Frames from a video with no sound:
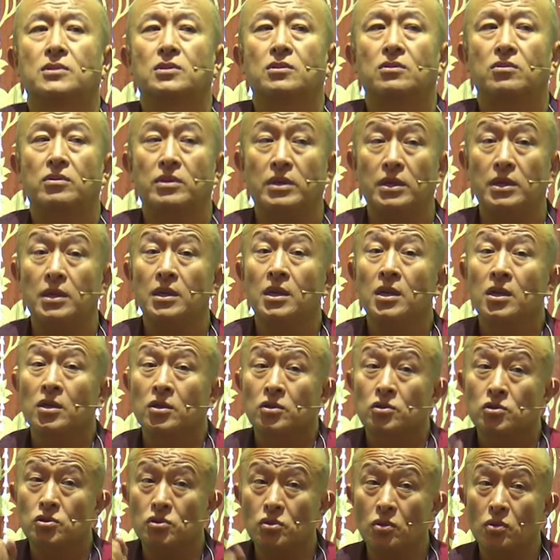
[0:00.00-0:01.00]
Okay,
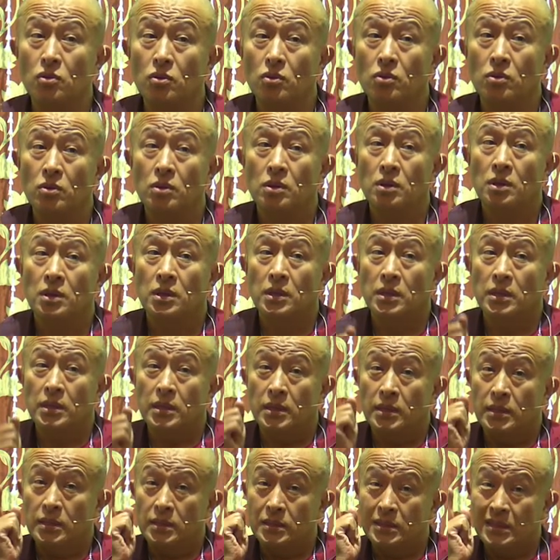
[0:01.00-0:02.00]
so
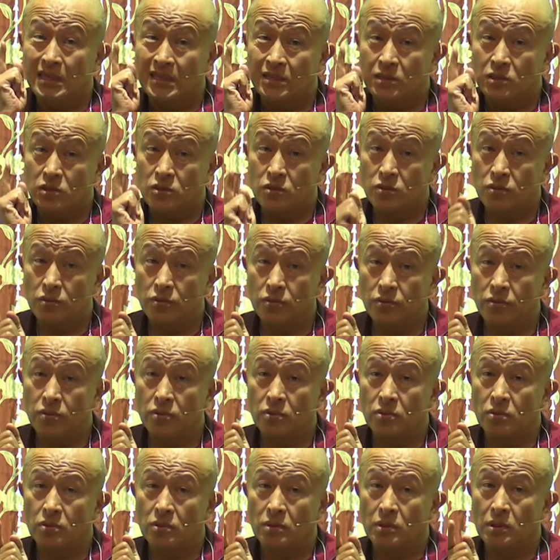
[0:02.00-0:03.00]
the truth,